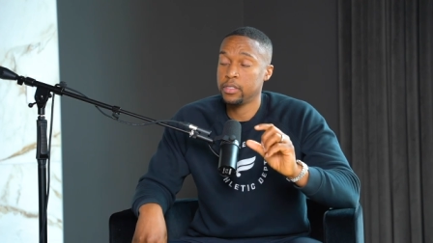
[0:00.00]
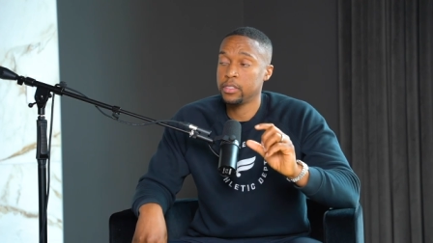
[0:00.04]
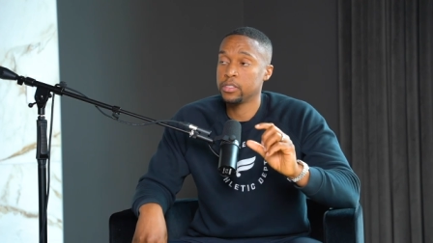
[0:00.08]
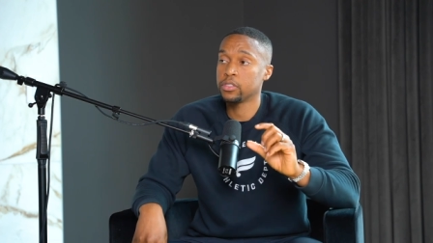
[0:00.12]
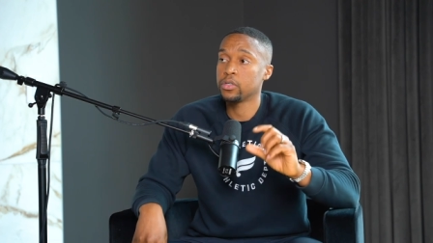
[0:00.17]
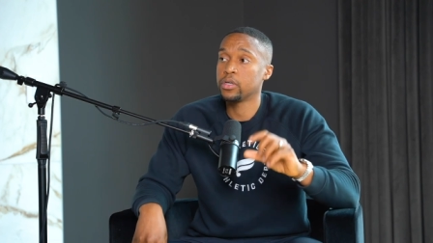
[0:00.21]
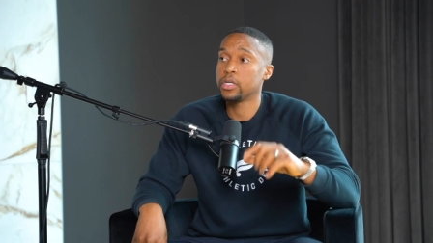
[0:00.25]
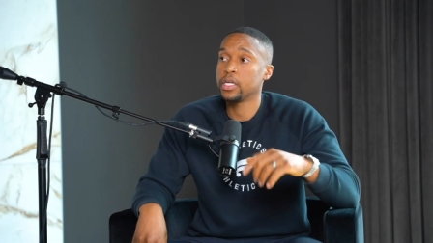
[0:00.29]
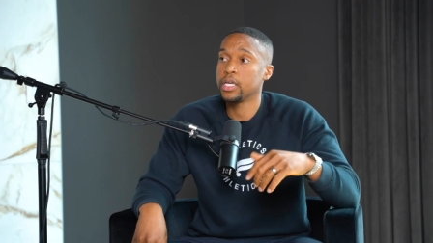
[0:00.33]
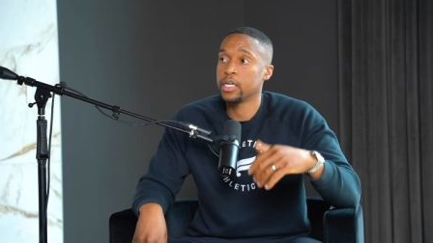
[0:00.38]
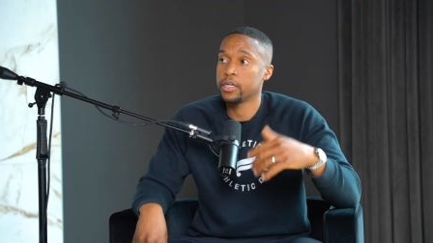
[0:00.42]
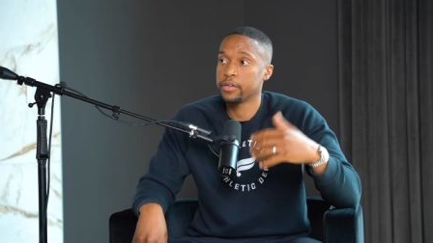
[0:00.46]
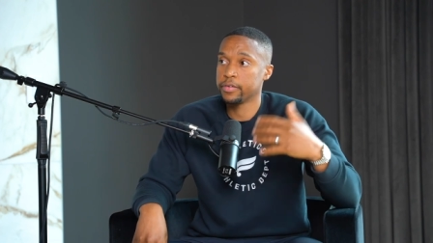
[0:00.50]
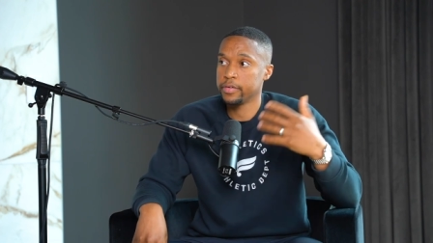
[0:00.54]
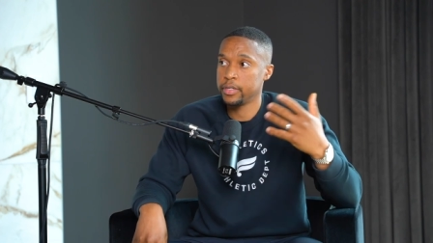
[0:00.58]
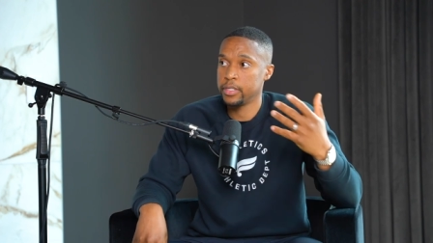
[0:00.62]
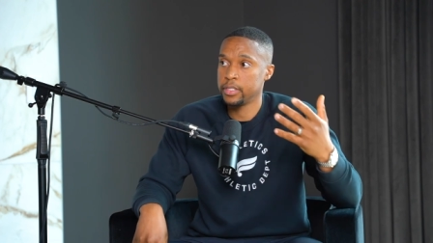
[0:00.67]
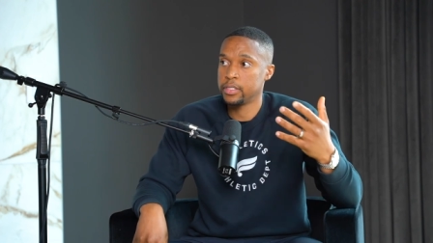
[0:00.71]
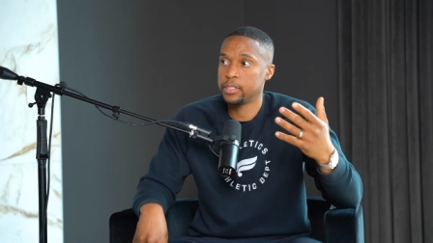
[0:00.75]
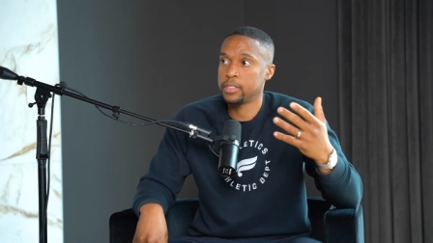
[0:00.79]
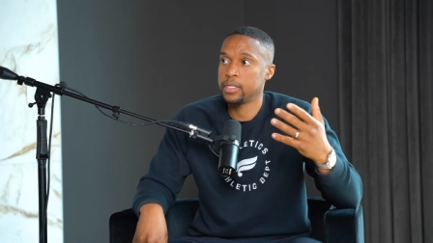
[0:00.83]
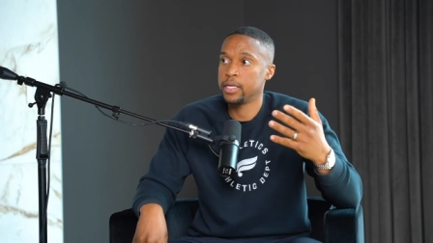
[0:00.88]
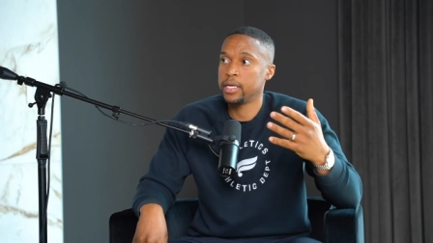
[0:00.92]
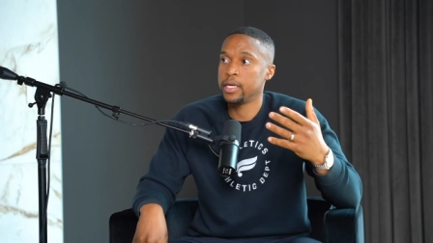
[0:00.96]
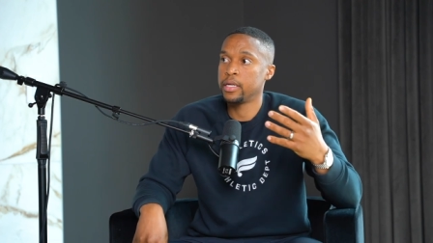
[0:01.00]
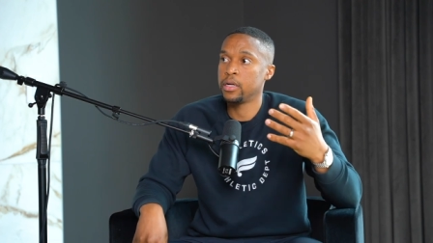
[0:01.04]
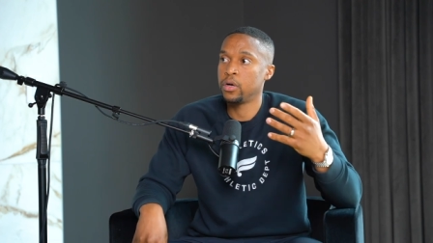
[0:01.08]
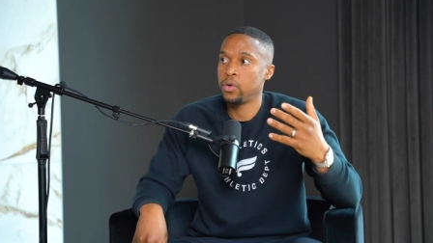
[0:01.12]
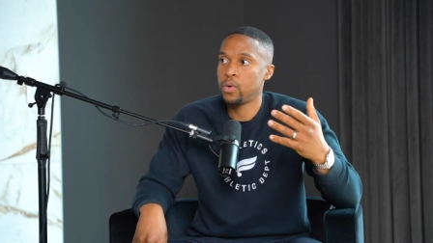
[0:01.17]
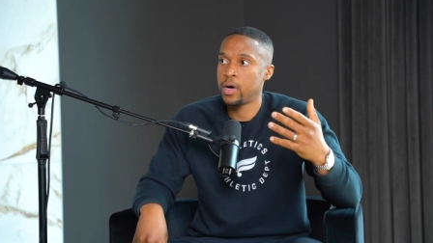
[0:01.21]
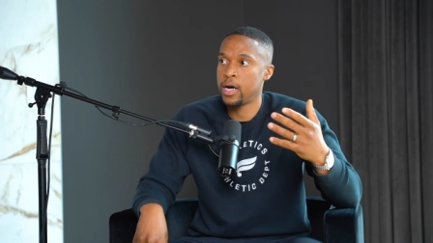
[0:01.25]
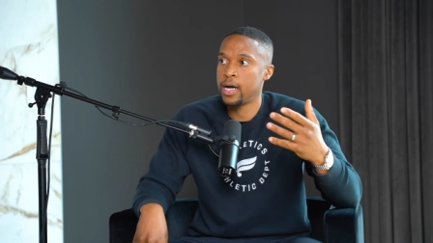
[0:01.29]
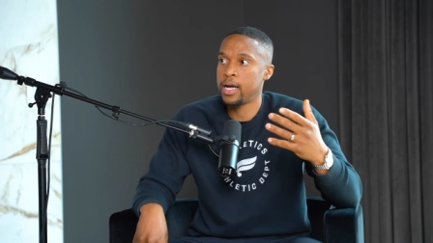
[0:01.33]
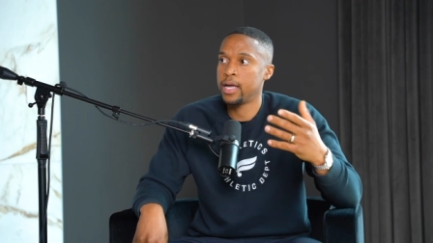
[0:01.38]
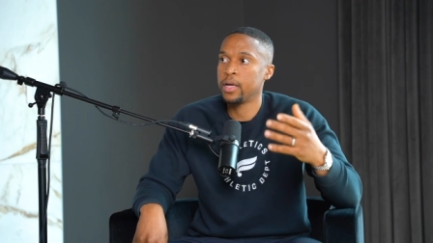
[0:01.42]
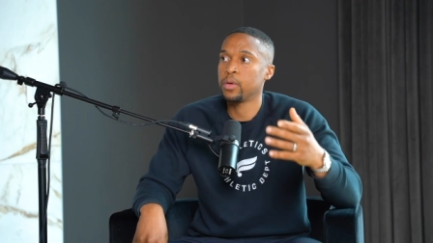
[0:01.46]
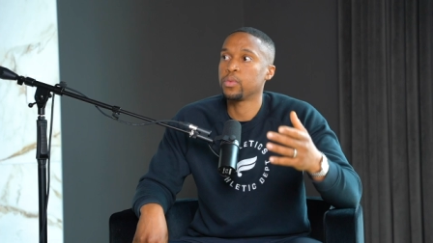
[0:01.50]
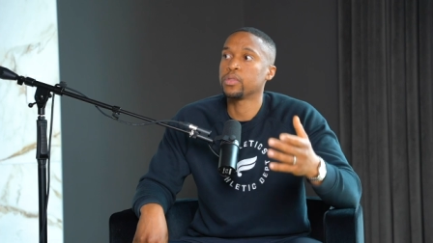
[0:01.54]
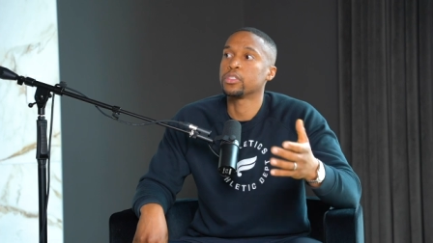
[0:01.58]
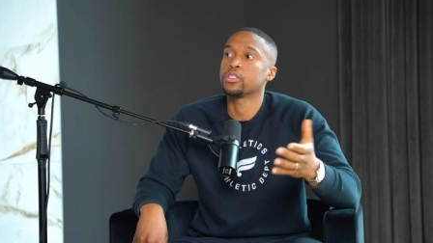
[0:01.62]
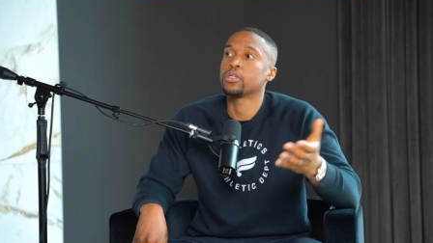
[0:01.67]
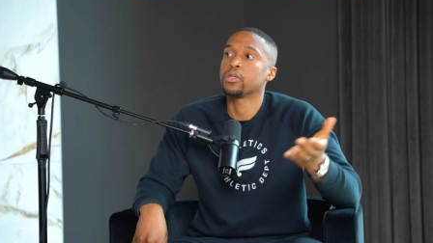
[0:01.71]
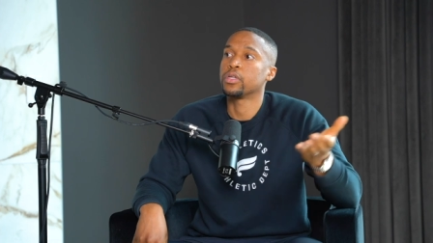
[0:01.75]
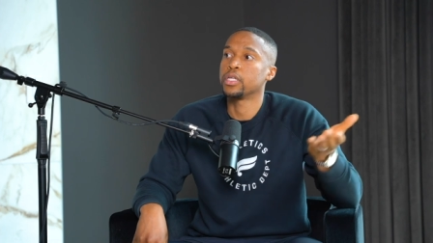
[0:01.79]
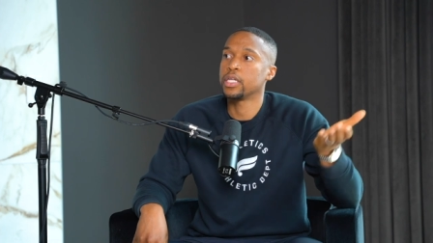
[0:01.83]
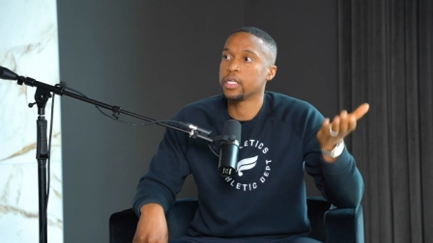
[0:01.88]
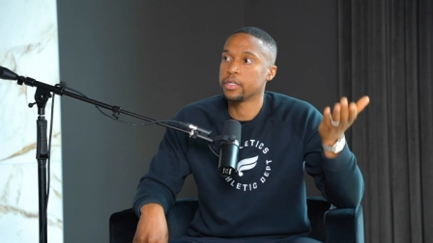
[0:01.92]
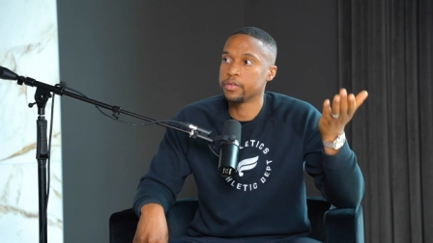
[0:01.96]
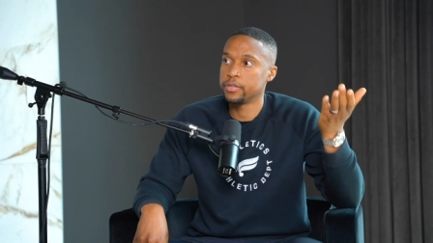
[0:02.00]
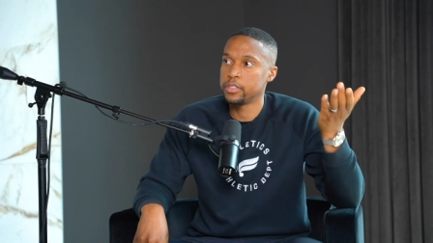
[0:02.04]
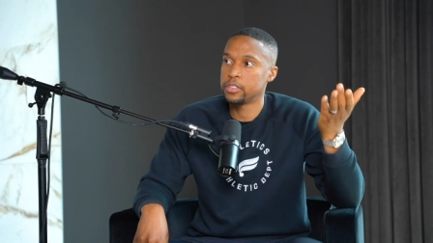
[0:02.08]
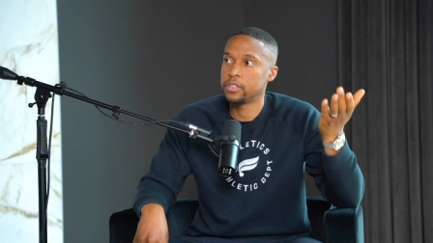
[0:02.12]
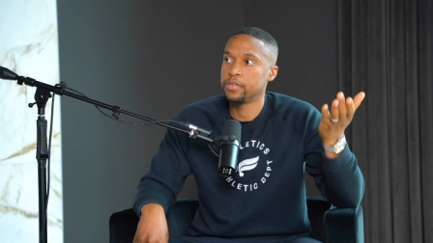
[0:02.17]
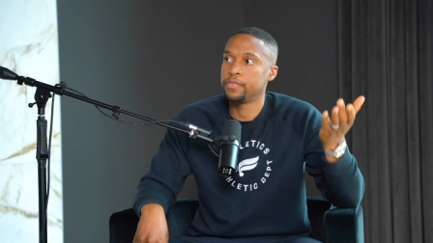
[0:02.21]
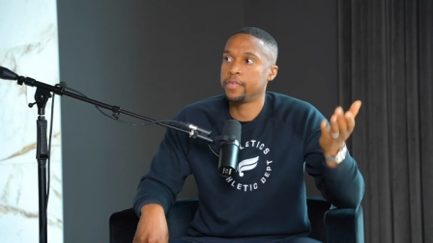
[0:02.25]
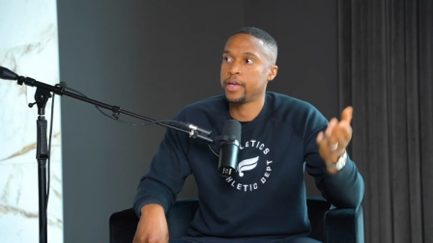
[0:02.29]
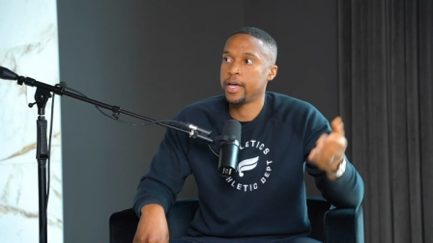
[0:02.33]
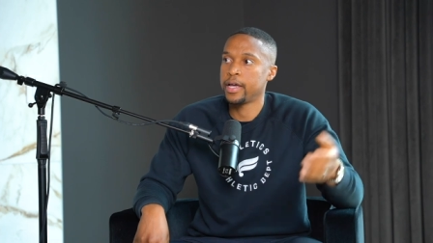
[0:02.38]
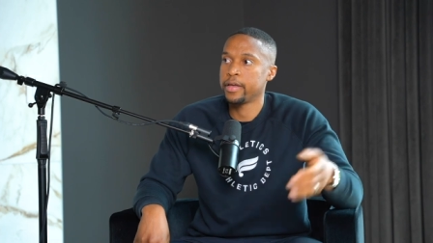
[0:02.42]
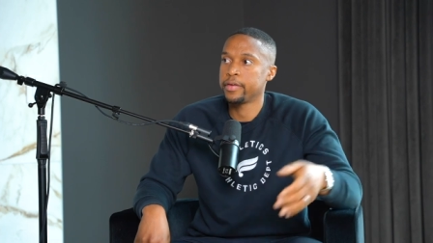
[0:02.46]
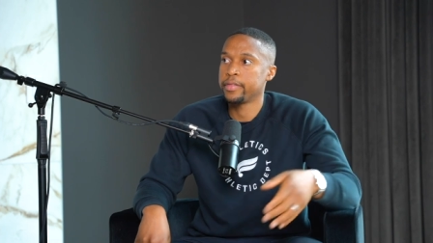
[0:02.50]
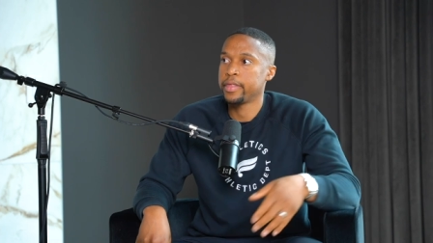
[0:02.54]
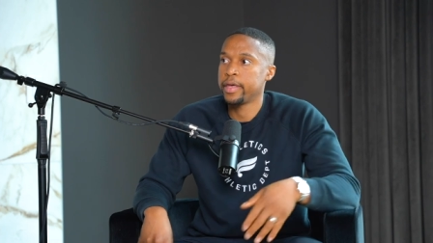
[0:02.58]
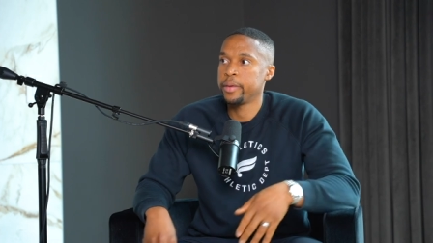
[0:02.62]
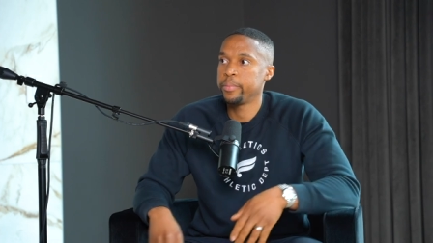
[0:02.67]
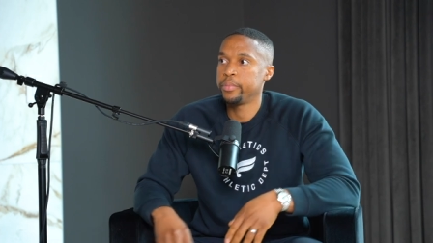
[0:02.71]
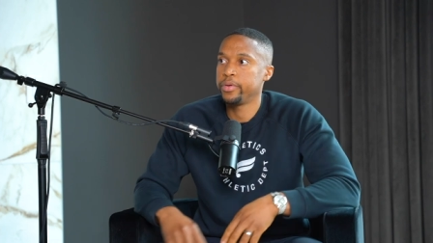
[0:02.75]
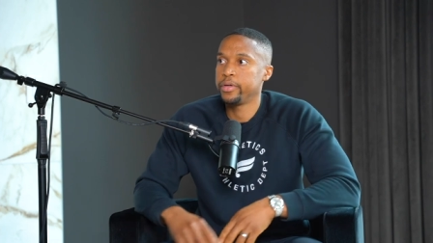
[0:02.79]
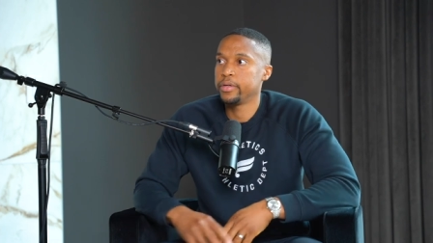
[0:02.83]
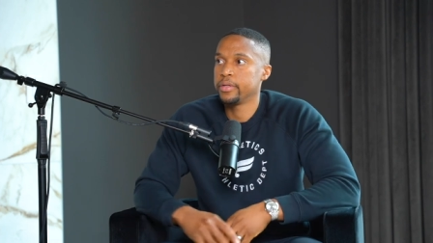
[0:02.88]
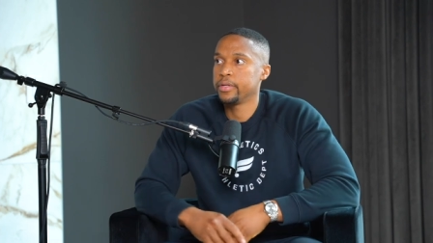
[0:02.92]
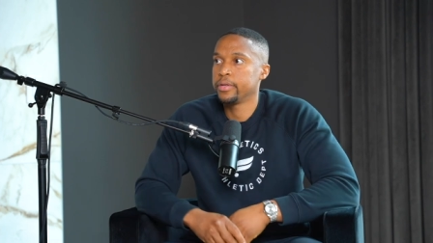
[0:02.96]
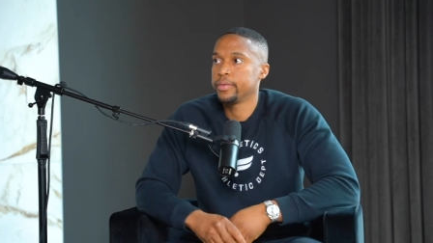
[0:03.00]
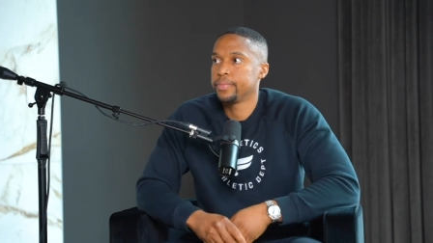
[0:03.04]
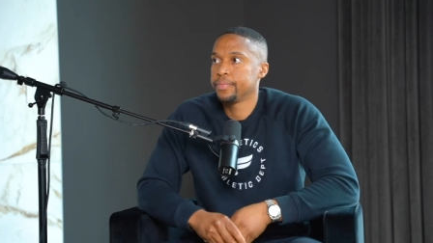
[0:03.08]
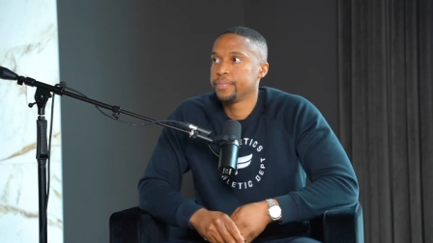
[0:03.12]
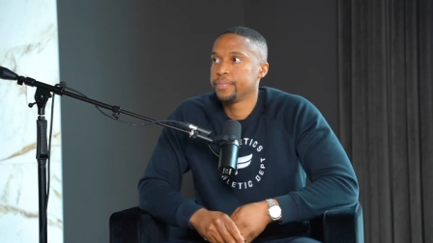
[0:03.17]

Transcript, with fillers: is going to increase the NOI, which is going to increase the value of that building. Yeah.